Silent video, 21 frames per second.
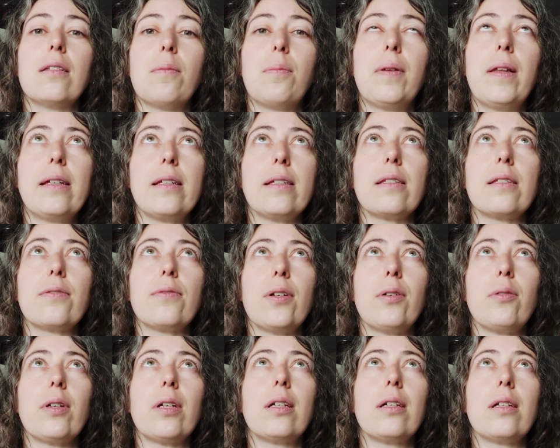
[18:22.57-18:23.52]
place
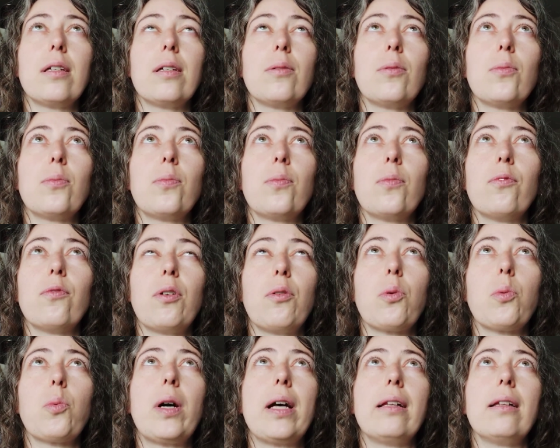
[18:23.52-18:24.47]
very
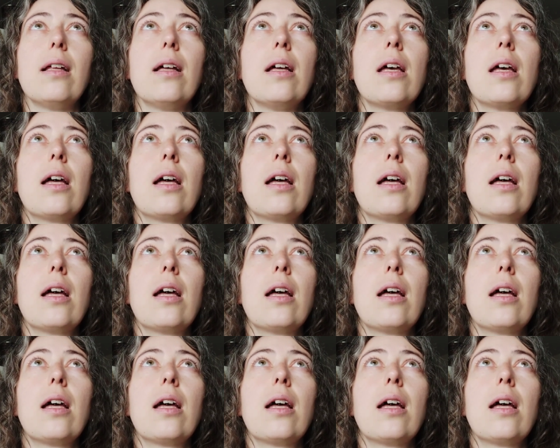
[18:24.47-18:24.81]
well.